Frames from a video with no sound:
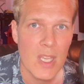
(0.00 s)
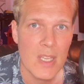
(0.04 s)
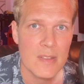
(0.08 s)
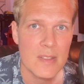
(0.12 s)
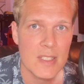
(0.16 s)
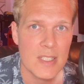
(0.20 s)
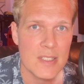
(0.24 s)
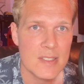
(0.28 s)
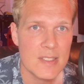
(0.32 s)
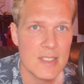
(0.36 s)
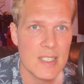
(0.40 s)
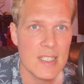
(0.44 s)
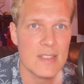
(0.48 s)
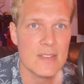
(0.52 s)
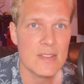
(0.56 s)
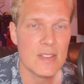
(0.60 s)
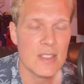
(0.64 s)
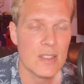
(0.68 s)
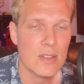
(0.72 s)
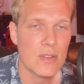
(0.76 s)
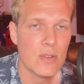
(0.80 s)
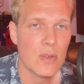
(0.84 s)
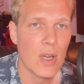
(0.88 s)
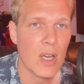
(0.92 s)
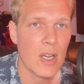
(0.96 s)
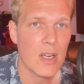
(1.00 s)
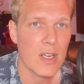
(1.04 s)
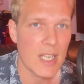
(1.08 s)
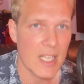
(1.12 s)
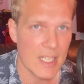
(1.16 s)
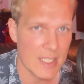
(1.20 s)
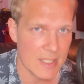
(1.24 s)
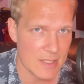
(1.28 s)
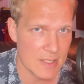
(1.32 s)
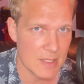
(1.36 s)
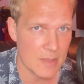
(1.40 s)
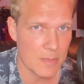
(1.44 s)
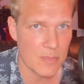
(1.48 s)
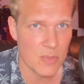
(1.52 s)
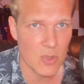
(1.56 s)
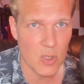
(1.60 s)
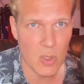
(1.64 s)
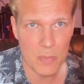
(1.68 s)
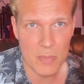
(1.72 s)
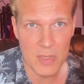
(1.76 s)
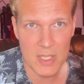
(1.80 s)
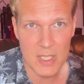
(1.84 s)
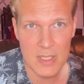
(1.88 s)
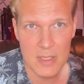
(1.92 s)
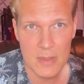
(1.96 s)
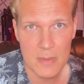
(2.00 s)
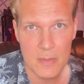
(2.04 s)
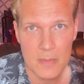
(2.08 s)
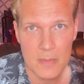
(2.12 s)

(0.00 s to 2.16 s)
This leads into our next topic.